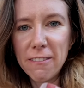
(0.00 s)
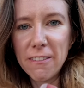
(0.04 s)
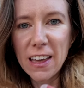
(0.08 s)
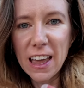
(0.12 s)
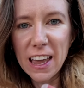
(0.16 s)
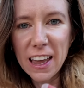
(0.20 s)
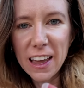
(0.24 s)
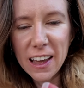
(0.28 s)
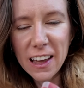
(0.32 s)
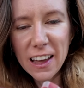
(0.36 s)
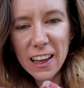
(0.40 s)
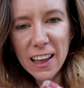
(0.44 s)

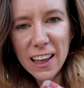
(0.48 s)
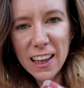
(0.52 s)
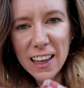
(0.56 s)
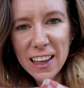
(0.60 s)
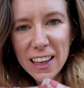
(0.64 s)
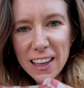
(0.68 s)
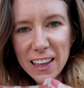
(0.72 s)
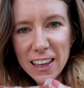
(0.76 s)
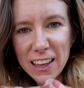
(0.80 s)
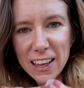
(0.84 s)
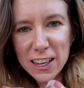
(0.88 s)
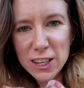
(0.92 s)
Veja
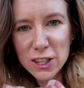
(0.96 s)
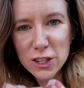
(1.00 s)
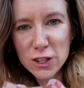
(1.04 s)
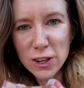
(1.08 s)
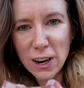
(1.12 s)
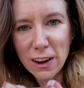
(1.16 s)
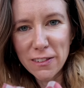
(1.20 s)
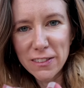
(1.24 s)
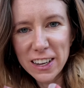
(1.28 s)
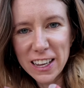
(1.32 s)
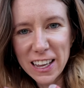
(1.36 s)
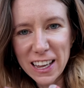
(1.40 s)

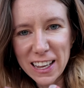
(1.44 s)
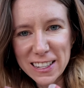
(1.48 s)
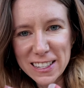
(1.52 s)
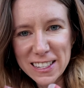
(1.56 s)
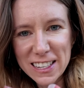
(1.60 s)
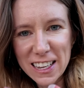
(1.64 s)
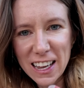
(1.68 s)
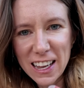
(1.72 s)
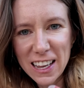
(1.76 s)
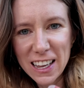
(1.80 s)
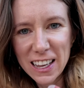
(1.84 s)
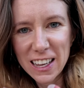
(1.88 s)

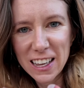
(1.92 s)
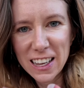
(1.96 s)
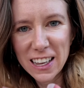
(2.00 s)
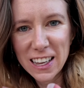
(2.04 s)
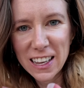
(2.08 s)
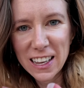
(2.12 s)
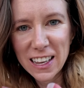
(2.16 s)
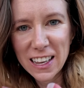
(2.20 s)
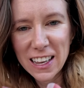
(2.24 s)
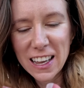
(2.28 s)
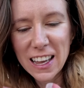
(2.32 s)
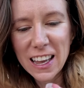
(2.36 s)
extravaganza.
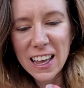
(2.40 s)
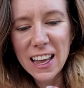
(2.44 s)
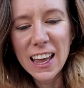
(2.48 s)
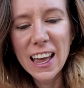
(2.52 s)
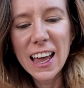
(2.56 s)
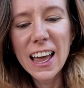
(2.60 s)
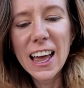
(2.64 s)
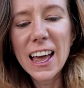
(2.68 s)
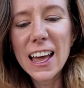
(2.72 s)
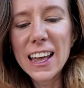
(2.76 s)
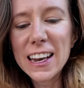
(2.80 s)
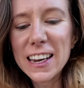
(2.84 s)

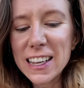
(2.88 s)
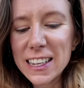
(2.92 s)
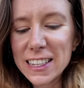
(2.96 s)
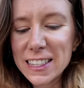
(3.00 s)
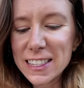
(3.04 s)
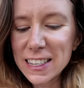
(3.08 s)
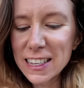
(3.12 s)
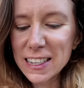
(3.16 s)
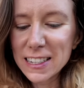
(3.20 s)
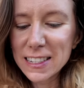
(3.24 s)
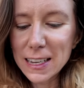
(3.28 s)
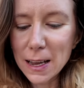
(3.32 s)
And
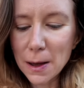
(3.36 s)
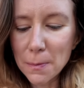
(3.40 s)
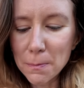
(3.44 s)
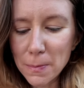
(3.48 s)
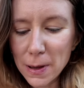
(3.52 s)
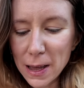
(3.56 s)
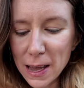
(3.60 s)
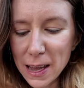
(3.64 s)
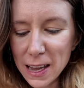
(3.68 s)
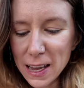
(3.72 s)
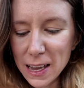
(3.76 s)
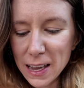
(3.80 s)
it's
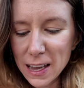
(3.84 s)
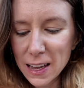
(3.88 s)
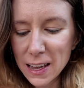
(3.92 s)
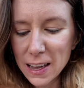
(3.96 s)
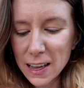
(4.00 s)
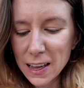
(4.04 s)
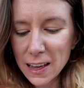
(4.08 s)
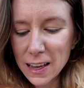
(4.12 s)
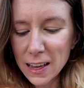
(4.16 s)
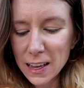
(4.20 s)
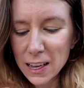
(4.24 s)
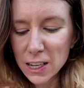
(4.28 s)
tempeh,
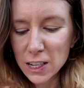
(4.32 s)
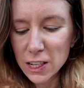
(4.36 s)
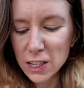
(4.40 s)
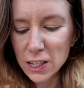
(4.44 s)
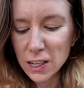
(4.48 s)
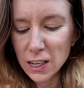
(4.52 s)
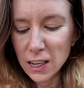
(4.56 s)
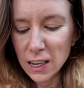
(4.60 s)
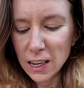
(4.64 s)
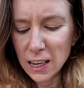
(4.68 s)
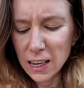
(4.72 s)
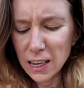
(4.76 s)

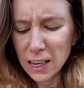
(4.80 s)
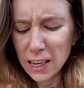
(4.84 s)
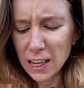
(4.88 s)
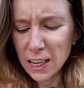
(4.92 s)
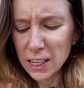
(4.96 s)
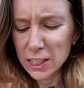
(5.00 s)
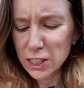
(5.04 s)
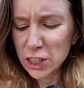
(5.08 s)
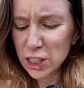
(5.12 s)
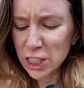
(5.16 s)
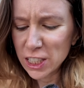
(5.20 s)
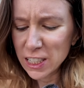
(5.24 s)

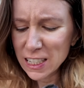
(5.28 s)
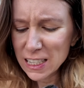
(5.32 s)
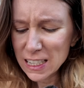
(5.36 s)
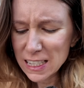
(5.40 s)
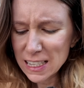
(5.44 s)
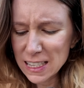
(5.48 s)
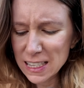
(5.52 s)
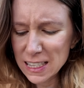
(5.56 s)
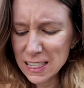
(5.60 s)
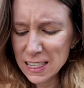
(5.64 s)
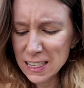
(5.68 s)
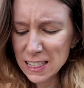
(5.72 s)
uh,
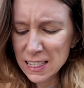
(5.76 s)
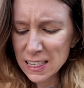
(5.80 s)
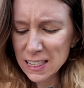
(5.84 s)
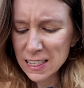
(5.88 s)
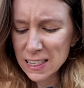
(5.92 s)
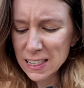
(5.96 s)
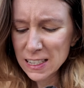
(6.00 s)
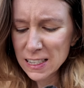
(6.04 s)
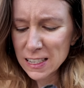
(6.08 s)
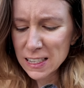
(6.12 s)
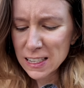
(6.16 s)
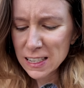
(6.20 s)
cheese,
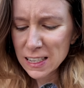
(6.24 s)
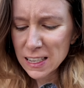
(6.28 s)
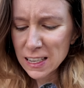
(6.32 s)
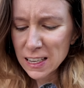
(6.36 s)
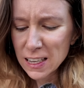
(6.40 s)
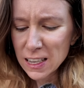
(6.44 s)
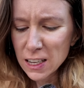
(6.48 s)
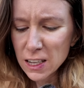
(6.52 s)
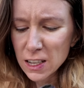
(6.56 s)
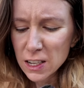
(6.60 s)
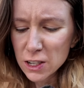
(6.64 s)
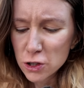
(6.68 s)

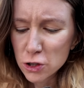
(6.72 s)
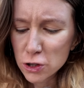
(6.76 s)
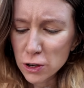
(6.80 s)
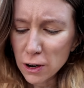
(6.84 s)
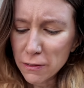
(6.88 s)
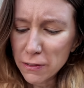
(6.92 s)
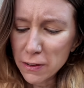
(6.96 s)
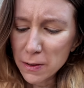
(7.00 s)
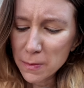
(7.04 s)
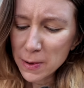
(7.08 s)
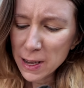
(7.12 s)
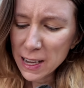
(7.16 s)

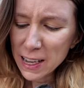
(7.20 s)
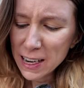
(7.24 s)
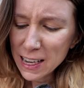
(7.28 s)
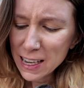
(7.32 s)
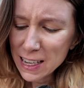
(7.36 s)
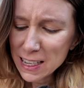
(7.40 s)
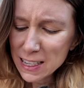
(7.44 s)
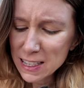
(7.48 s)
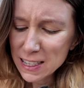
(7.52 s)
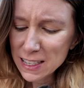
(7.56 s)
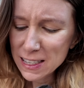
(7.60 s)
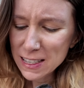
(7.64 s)
truffle
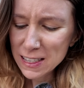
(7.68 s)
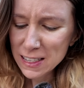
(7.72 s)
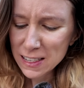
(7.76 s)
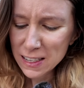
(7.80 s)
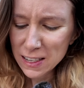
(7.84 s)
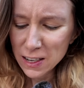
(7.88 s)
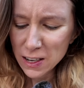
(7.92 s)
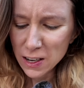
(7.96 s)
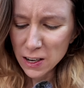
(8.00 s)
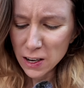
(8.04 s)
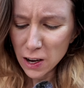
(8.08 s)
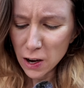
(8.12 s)
mayonnaise,
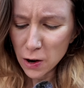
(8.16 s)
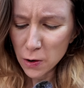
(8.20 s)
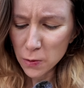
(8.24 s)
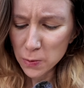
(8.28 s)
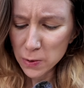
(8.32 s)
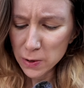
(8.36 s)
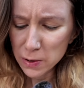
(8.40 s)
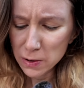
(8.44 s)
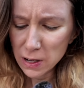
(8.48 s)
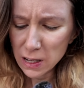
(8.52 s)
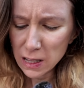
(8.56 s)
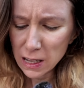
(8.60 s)

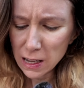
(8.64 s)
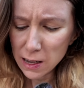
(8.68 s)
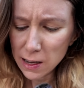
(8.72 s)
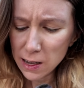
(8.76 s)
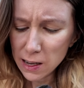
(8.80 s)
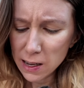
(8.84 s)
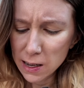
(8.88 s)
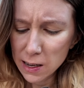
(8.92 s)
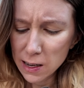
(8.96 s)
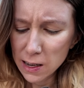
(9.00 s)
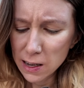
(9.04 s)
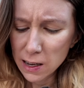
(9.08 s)

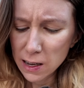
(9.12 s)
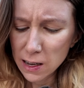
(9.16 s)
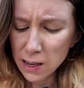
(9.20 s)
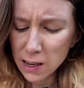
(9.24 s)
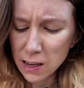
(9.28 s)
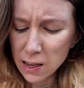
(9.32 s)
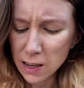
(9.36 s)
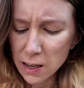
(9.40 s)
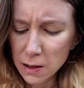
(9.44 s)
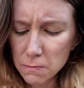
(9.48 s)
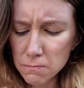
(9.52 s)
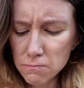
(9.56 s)
arugula.
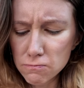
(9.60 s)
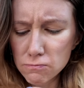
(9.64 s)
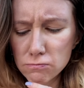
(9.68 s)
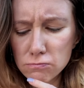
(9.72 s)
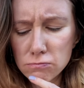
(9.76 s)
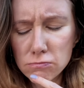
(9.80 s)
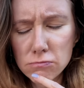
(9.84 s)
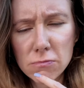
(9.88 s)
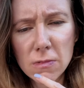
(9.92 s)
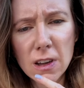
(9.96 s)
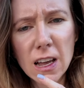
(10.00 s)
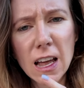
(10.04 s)

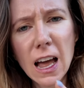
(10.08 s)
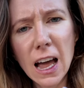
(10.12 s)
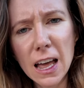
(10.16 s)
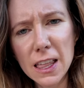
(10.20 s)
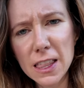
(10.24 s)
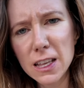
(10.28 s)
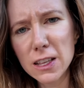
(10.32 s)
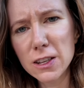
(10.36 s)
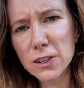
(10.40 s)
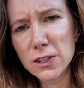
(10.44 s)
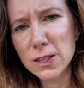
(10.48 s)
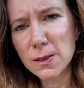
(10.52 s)

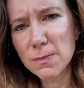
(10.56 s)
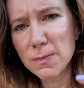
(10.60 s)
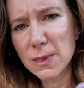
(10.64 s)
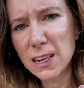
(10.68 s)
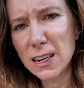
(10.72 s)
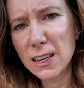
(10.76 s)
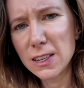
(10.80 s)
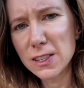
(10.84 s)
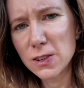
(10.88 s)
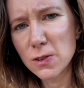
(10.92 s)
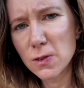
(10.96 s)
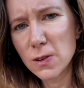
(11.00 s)
I think there's
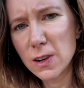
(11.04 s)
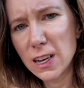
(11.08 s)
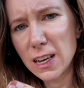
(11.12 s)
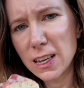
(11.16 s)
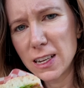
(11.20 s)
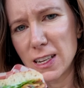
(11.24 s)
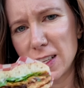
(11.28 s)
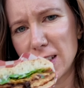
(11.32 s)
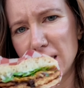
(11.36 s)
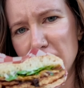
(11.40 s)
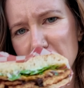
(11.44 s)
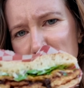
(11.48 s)
something else going
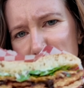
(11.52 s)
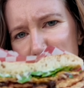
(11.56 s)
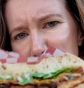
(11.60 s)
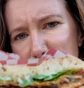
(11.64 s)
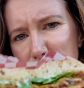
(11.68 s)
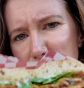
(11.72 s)
on in there.